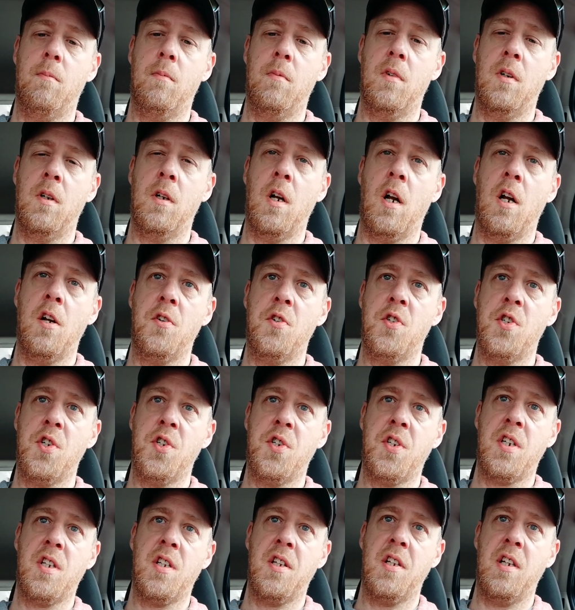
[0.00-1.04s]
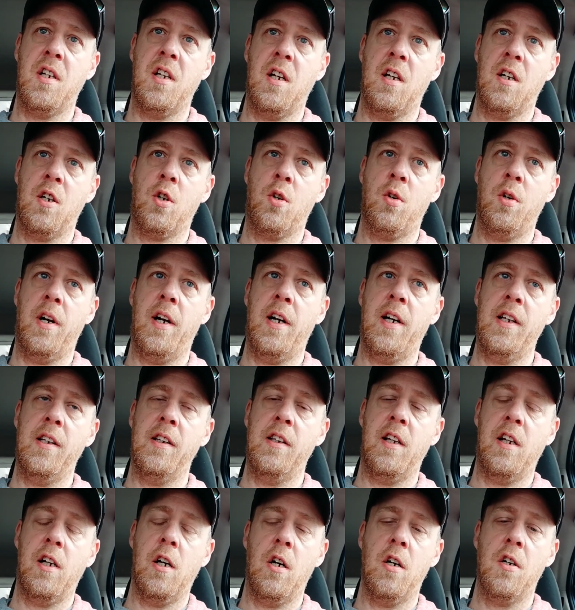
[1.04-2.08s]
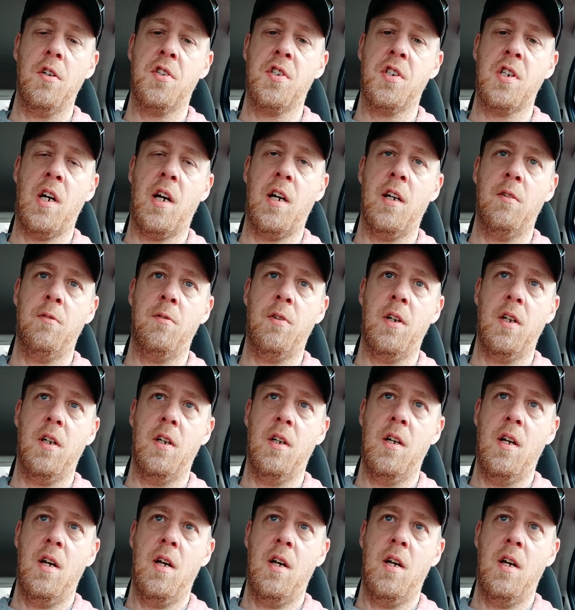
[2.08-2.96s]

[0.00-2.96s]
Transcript: not just the creating the art side of it,